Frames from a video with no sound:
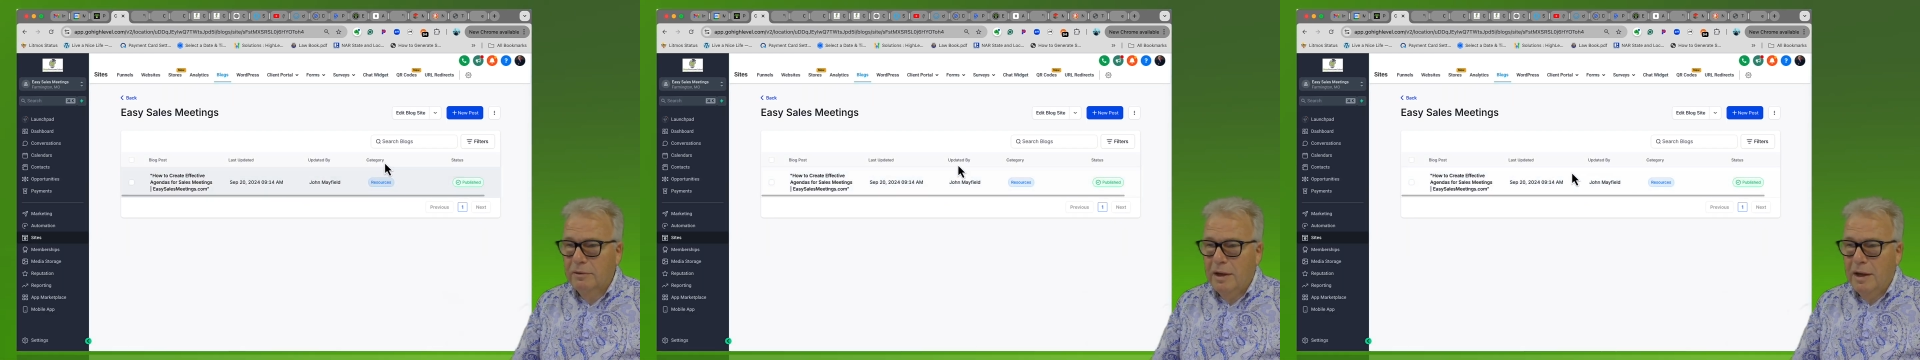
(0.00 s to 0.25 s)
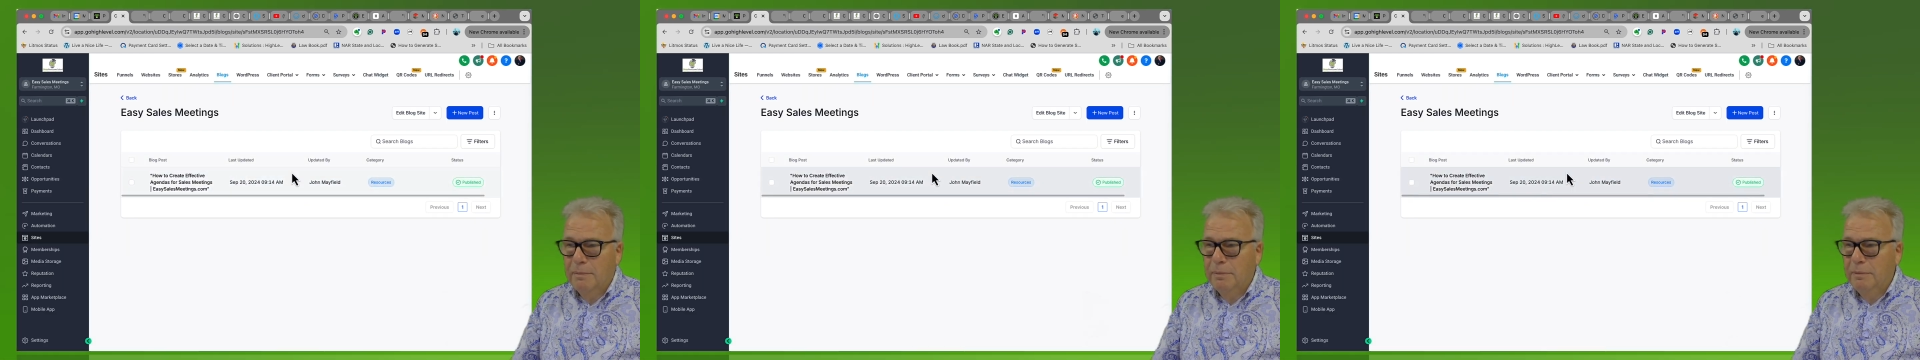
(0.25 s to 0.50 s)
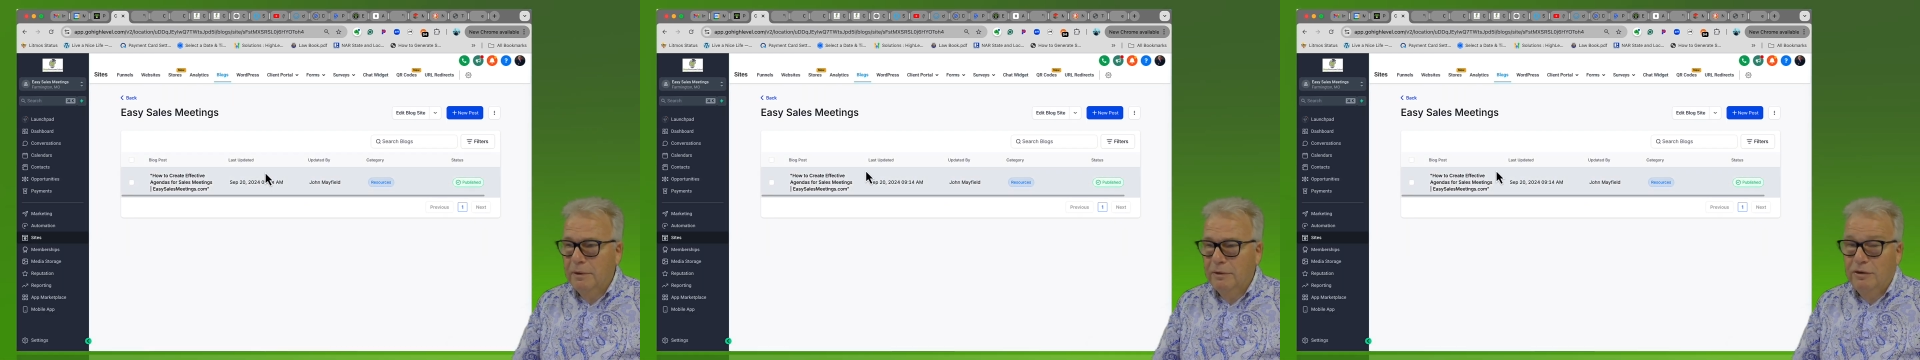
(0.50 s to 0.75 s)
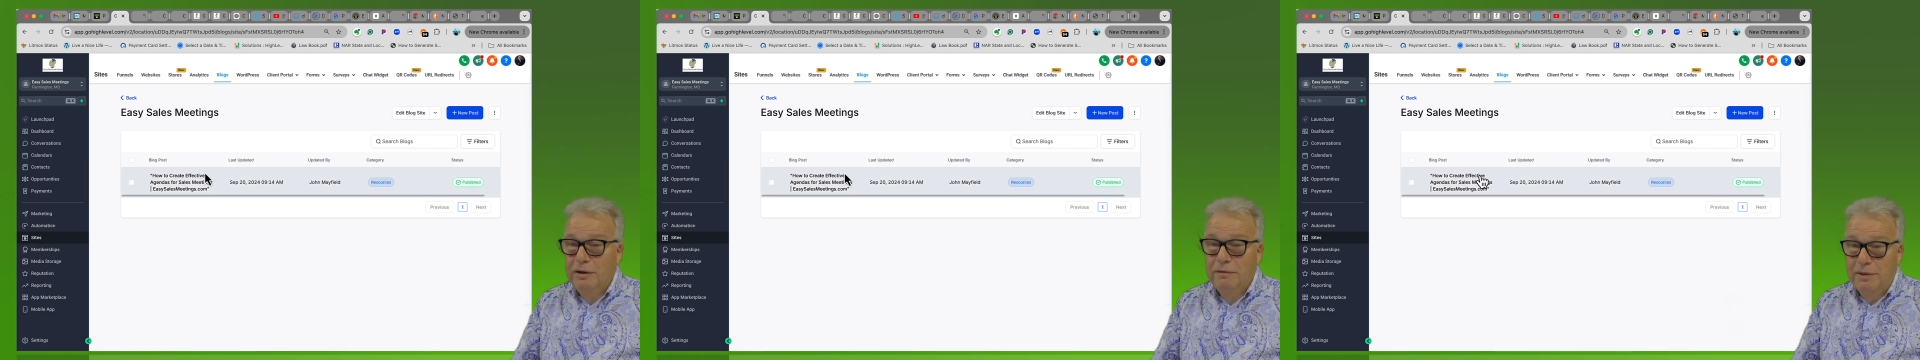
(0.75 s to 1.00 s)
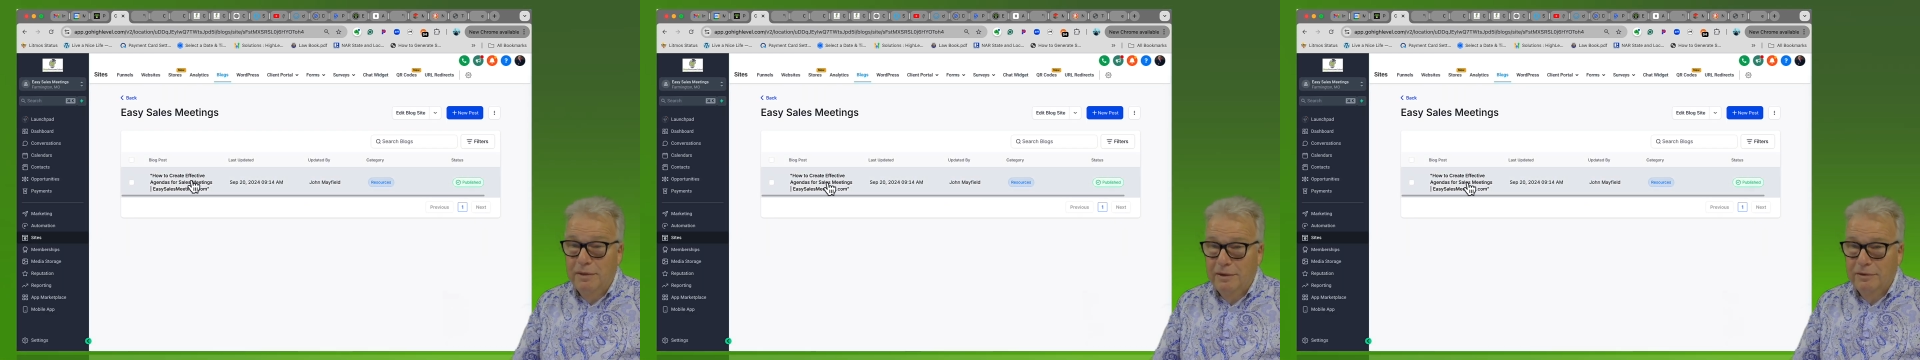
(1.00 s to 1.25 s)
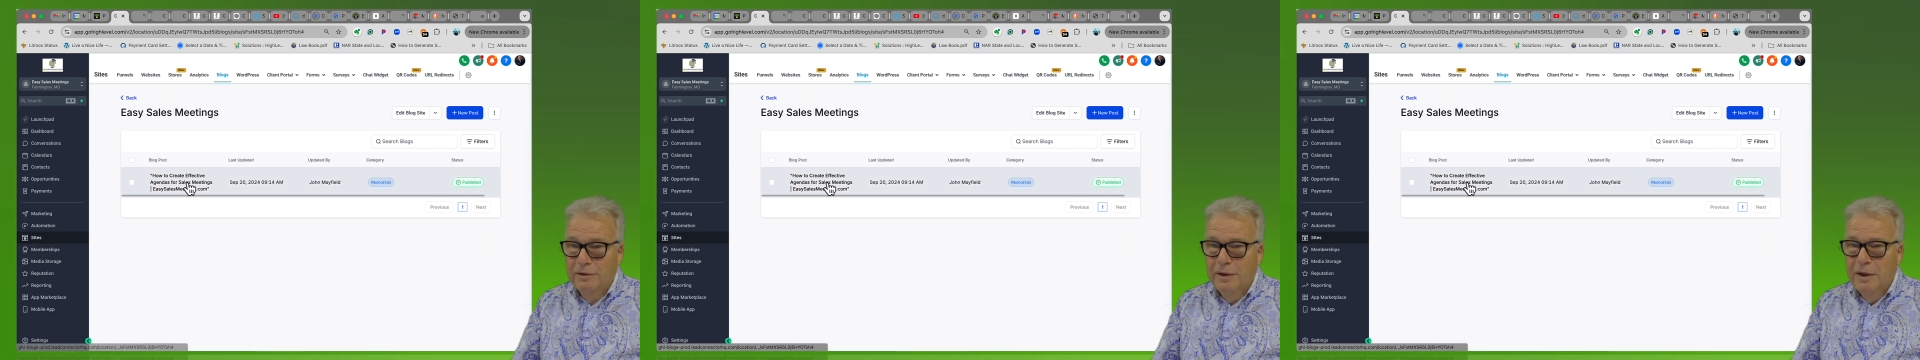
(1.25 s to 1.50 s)
uh, achieve
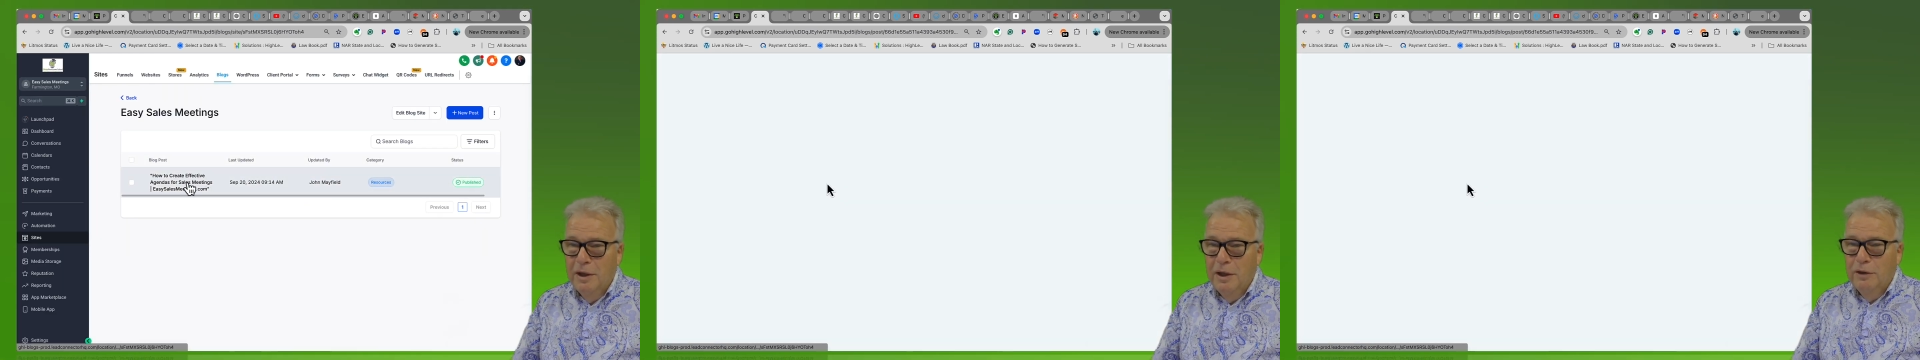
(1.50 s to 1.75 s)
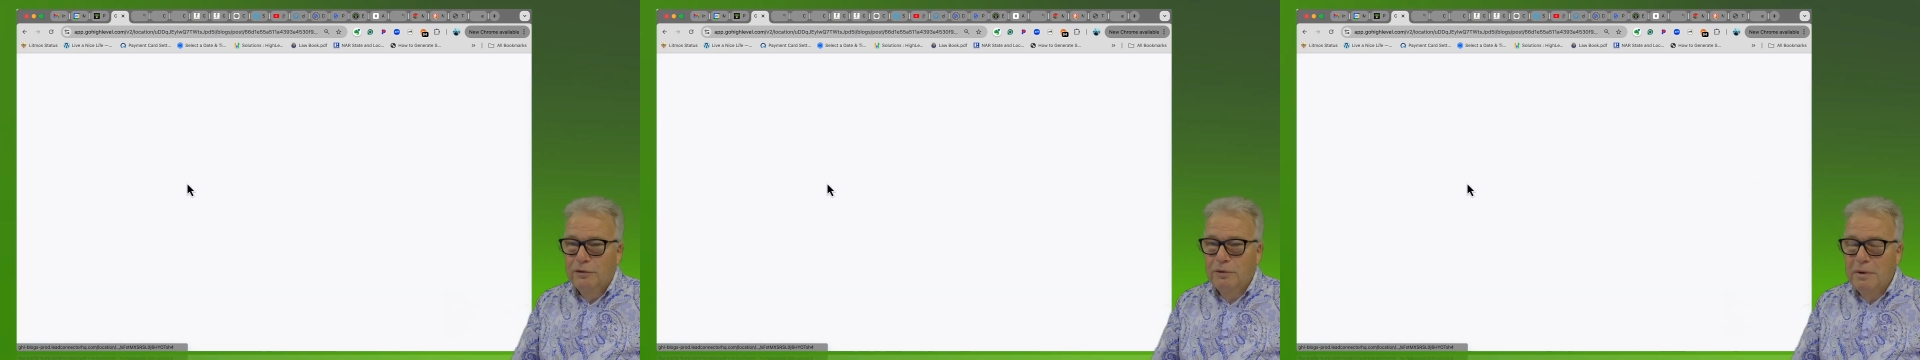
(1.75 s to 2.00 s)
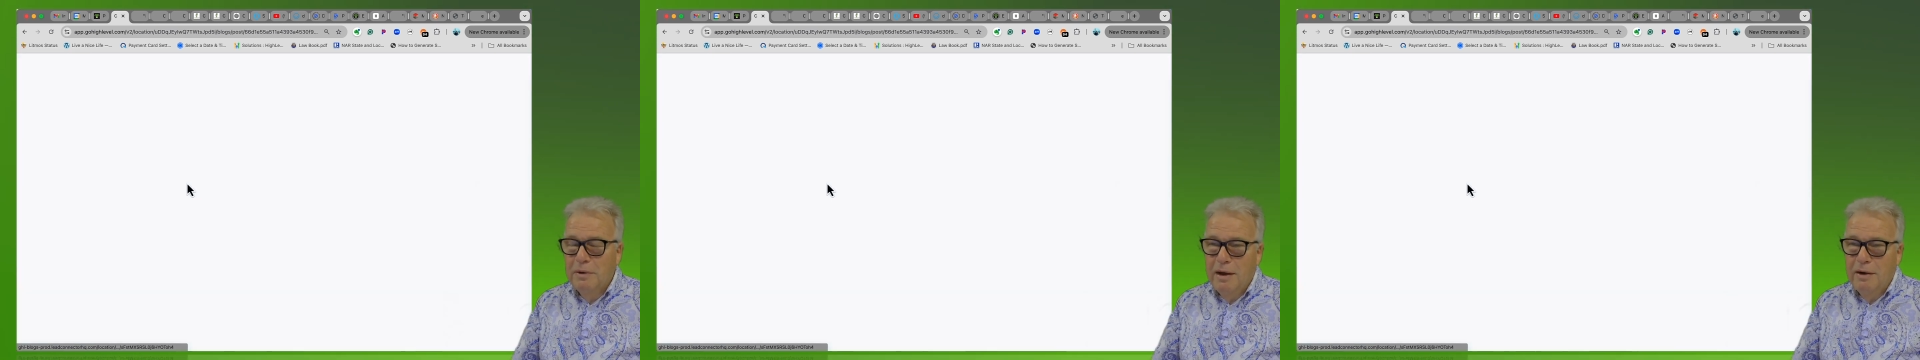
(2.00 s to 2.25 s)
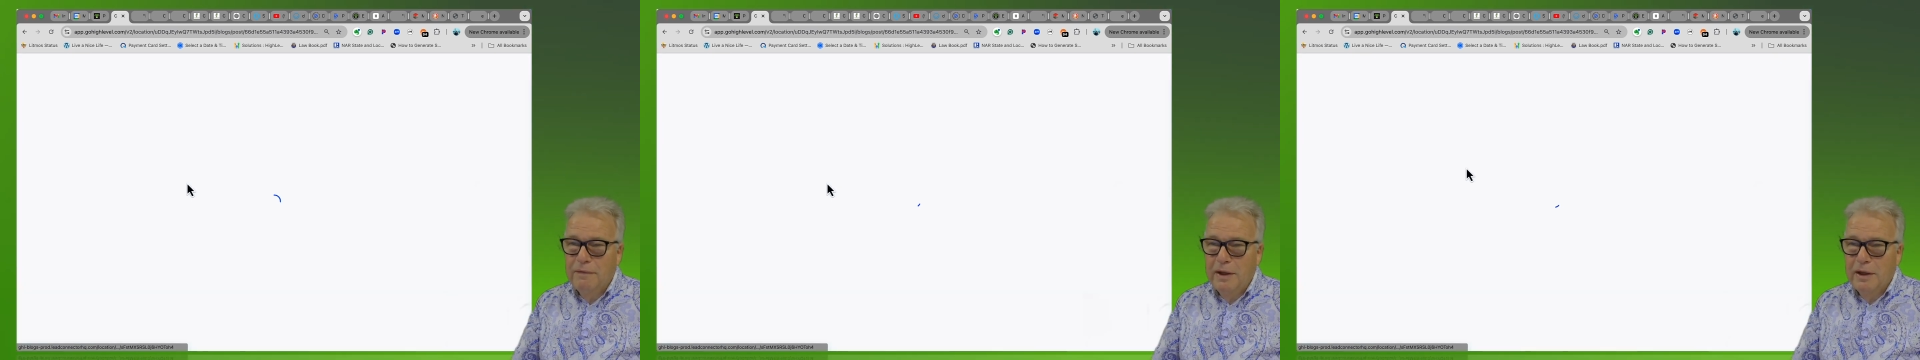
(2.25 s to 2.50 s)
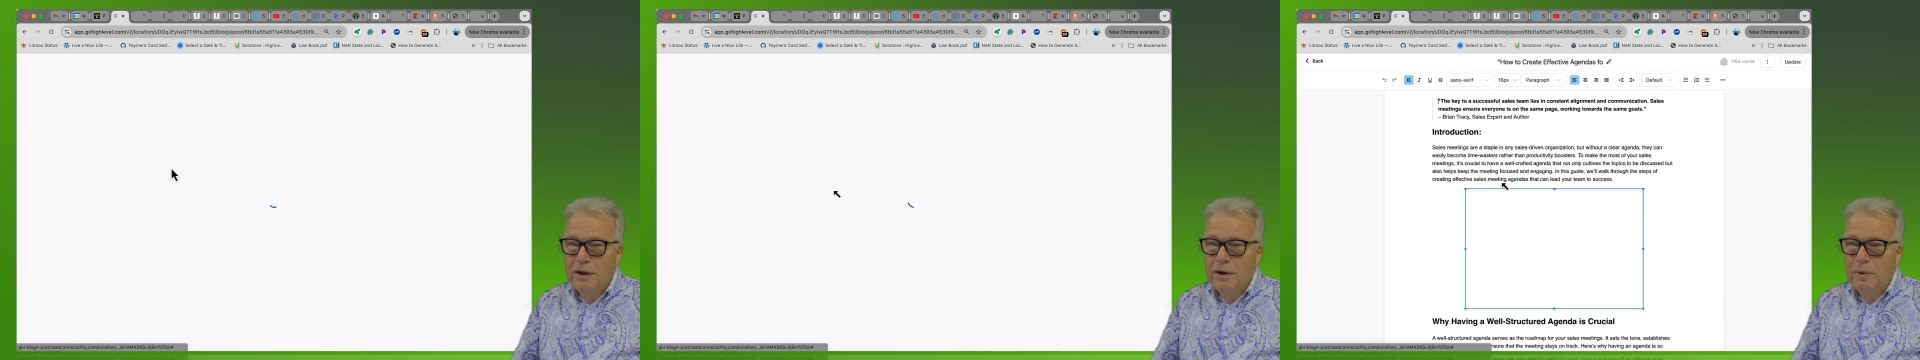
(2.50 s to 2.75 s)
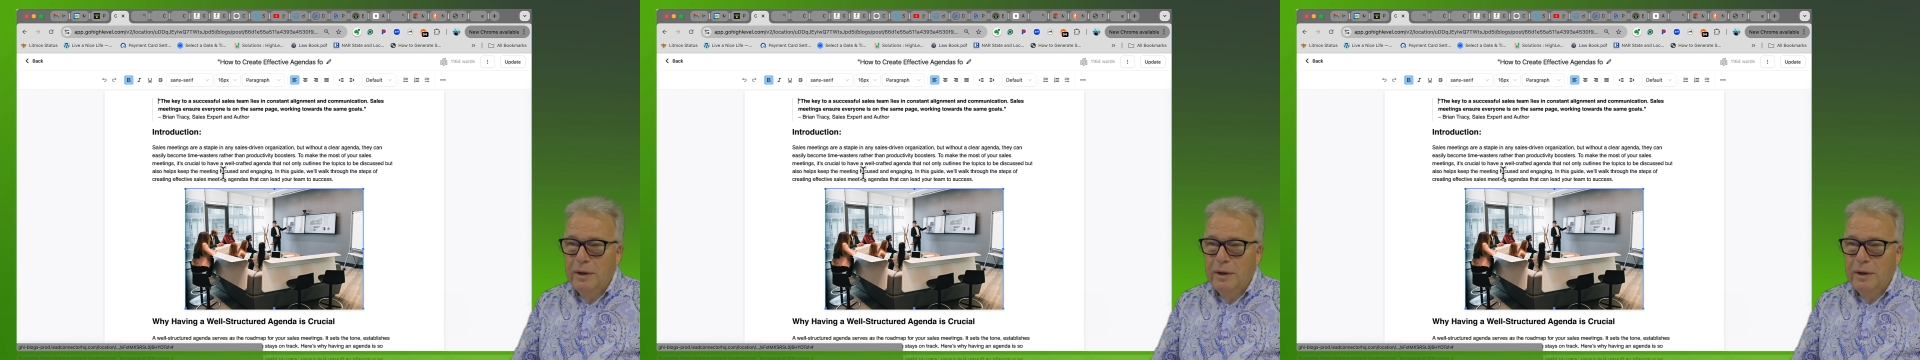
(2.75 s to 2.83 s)
this. So now if I go